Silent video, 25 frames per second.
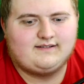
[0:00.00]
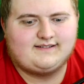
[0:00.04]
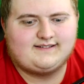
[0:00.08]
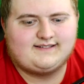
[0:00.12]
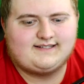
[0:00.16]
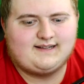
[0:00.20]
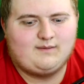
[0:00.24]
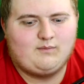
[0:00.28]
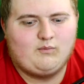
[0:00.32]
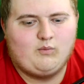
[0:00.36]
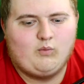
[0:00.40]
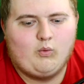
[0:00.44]

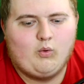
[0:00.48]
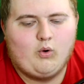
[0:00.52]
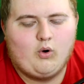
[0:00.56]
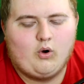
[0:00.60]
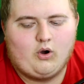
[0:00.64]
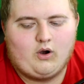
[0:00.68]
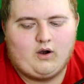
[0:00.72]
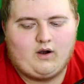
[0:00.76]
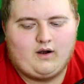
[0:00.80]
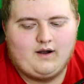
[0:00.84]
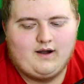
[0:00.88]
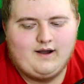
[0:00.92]
some
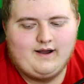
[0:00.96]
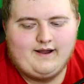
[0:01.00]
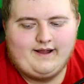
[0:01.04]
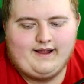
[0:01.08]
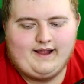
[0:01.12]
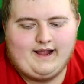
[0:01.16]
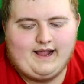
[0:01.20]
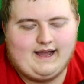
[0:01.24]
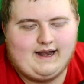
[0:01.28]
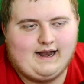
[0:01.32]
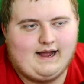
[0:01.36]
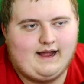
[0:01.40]
war.
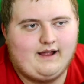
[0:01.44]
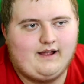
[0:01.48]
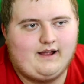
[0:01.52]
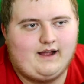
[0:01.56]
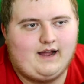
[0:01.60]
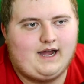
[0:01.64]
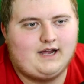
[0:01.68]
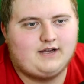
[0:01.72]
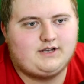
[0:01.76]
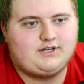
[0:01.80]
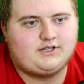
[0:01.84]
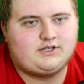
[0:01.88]
And
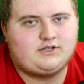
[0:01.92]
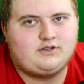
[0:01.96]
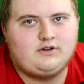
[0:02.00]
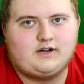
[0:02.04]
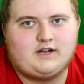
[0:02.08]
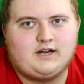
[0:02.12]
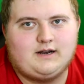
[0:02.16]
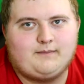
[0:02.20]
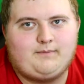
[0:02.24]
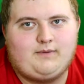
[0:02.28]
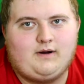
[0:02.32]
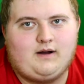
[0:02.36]
I just
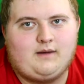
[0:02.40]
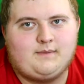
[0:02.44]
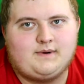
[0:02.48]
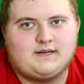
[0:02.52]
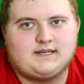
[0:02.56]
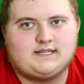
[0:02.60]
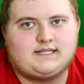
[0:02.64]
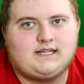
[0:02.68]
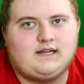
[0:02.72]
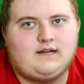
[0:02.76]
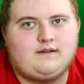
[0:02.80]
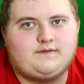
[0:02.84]
took it upon
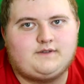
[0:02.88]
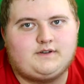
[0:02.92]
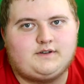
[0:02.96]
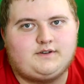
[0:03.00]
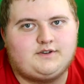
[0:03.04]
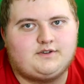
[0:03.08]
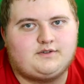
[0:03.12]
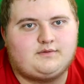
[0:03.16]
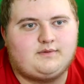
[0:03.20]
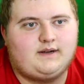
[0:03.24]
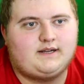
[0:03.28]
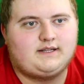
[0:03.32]
myself to
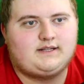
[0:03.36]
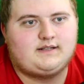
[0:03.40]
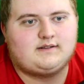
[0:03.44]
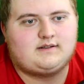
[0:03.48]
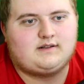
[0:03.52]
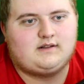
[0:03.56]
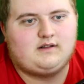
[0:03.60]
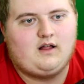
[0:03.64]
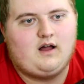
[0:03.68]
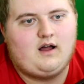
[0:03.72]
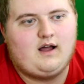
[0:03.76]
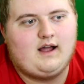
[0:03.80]
just write
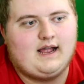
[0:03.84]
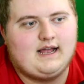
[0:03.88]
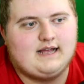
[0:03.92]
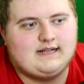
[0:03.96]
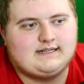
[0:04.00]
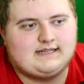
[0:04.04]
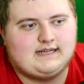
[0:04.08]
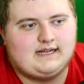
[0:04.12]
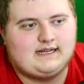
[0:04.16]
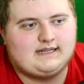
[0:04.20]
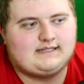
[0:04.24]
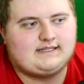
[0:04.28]
this long
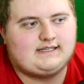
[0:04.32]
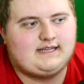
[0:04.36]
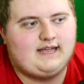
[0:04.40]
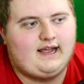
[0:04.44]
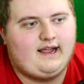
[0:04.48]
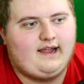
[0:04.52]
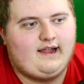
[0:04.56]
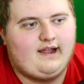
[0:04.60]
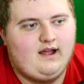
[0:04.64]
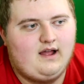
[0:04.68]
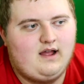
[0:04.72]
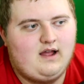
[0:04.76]
ass
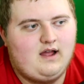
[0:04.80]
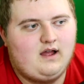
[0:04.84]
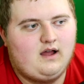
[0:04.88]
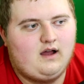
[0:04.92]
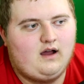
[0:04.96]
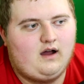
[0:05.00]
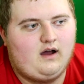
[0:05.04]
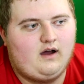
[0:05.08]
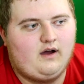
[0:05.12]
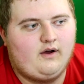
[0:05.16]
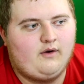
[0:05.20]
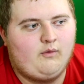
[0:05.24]
essay
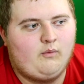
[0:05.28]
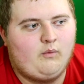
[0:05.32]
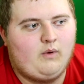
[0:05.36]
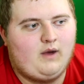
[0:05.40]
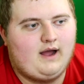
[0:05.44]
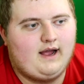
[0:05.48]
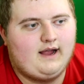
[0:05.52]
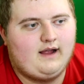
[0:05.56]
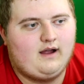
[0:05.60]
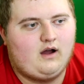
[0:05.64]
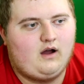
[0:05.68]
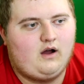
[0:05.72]
on
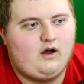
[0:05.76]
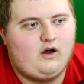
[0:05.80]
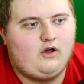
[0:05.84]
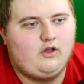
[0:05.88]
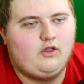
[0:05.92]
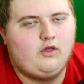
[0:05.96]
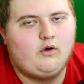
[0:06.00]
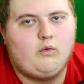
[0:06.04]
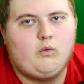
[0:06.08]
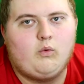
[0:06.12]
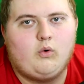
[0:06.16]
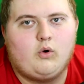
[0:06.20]
why
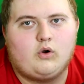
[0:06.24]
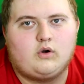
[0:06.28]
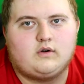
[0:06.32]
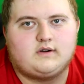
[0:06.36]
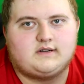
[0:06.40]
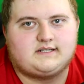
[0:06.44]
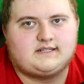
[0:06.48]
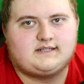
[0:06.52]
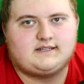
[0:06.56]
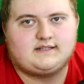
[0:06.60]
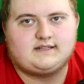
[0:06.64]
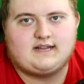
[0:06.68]
all the
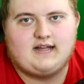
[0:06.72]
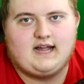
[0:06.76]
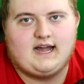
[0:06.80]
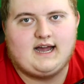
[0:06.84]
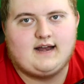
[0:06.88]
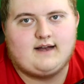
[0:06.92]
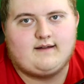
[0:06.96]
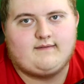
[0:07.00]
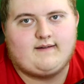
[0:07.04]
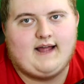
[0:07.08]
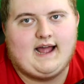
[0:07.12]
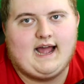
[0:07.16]
wars
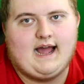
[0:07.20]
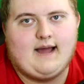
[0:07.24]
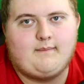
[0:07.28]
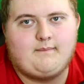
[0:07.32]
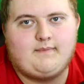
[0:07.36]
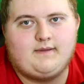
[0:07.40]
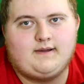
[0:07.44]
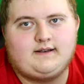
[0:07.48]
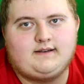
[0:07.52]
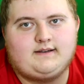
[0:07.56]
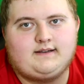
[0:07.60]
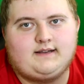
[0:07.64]
kind of
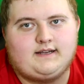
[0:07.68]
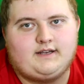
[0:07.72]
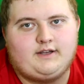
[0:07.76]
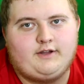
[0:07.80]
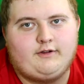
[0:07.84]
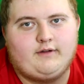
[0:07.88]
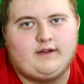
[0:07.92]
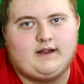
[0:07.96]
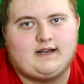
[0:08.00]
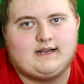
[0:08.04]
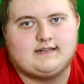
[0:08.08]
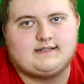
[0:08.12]
happened in
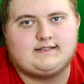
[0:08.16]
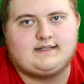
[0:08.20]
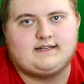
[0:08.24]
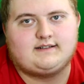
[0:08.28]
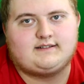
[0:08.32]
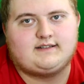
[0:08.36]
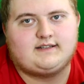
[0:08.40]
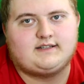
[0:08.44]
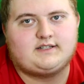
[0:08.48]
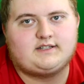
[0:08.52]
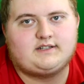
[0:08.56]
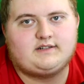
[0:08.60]
United
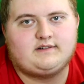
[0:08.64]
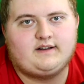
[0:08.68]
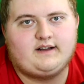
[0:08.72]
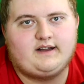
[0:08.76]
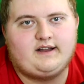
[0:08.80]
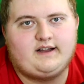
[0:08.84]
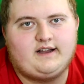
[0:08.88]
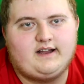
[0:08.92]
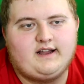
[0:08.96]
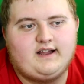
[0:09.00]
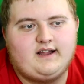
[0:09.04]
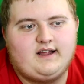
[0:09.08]
States
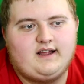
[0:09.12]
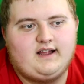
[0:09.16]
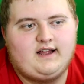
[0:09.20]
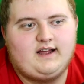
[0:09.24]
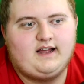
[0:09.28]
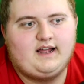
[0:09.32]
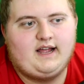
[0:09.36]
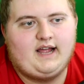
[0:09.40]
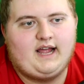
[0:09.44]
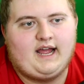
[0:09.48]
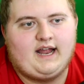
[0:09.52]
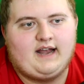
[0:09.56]
history.
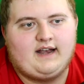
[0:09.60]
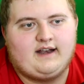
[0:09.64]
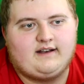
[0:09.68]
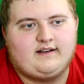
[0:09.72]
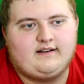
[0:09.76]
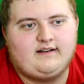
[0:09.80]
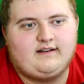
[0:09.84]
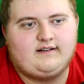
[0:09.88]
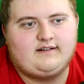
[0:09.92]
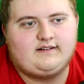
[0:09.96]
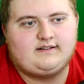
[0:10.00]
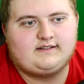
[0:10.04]
And
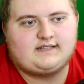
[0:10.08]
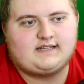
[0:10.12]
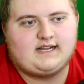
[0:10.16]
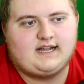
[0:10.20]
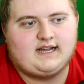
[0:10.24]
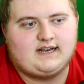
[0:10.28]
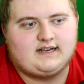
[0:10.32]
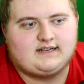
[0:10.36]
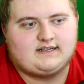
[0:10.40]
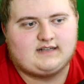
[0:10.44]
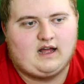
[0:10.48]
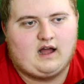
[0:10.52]
just
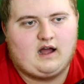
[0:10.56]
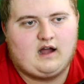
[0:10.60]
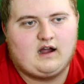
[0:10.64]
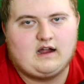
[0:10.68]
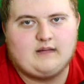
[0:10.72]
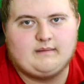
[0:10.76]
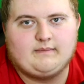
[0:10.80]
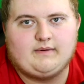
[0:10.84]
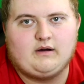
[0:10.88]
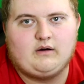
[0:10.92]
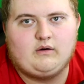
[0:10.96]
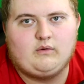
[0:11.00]
kind of
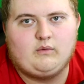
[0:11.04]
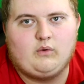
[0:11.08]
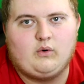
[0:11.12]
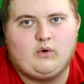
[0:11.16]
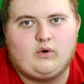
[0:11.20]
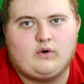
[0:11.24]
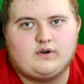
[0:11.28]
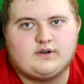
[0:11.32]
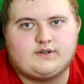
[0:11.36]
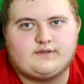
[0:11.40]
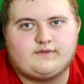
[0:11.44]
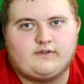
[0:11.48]
talk about
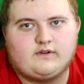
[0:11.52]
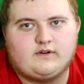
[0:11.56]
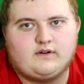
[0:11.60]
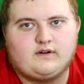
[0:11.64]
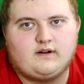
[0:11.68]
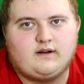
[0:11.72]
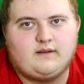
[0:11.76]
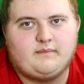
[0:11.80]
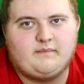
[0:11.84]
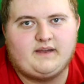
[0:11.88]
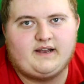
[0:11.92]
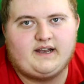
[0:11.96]
wars for
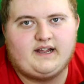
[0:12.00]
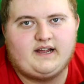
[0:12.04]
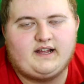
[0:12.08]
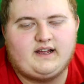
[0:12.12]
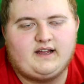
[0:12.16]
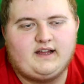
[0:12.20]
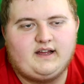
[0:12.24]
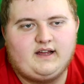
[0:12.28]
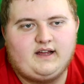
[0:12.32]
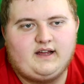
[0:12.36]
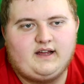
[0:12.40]
a minute.